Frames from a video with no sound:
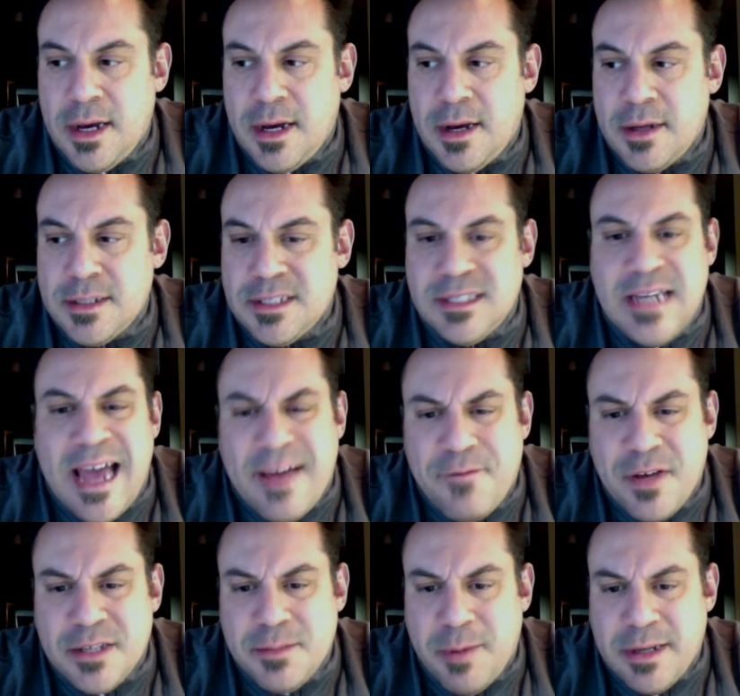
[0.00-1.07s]
staff
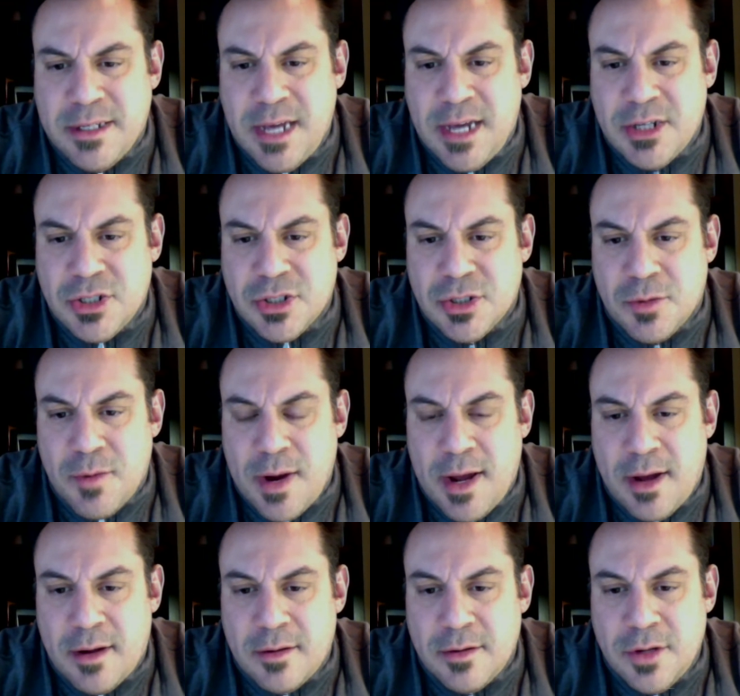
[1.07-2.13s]
expectations
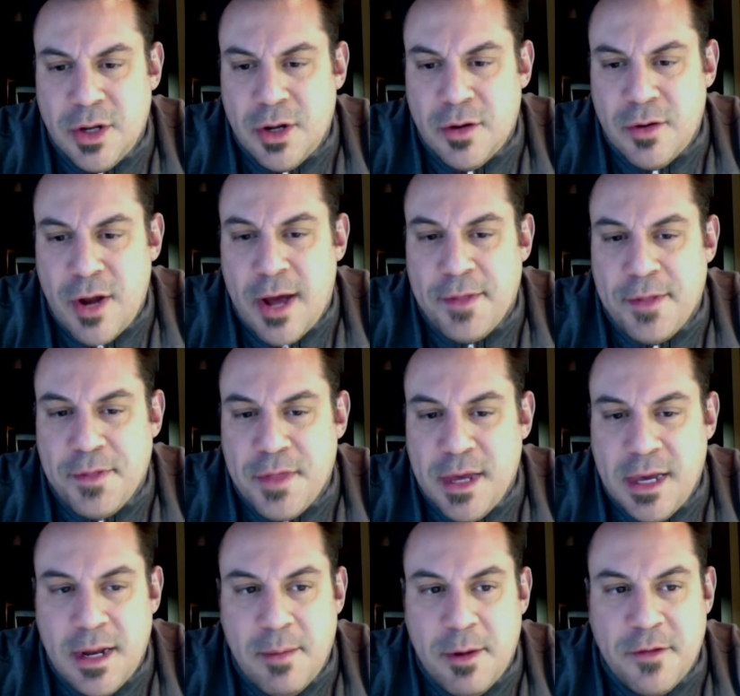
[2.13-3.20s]
around, not thinking
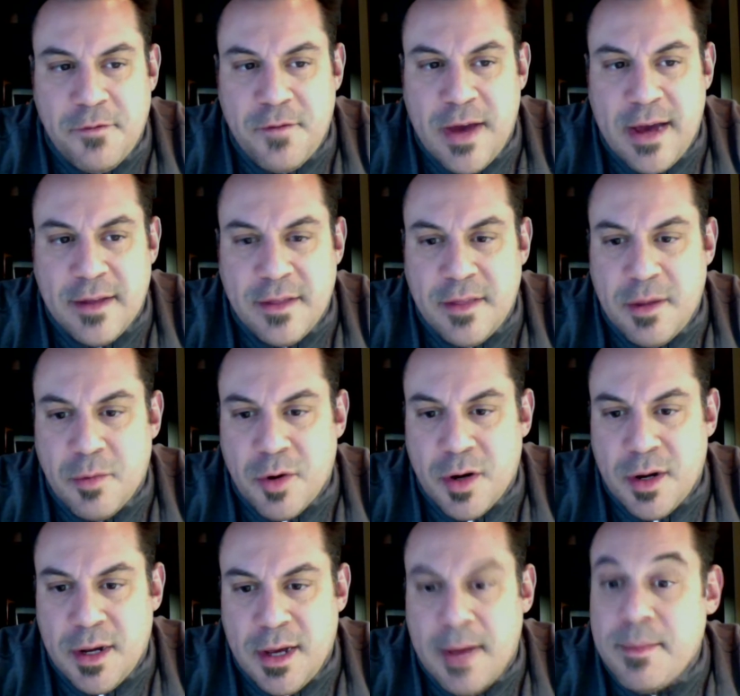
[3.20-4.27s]
about the fact that they were going to
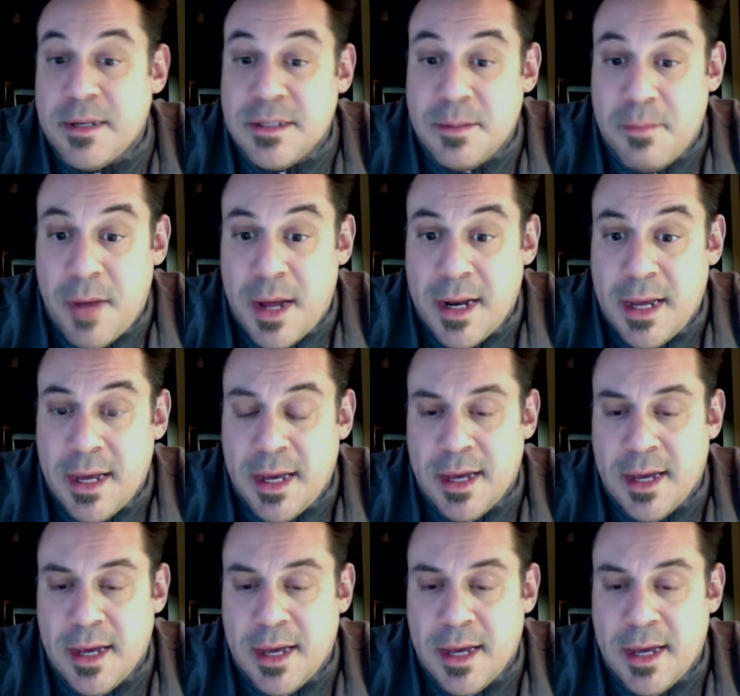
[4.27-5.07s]
come into money, and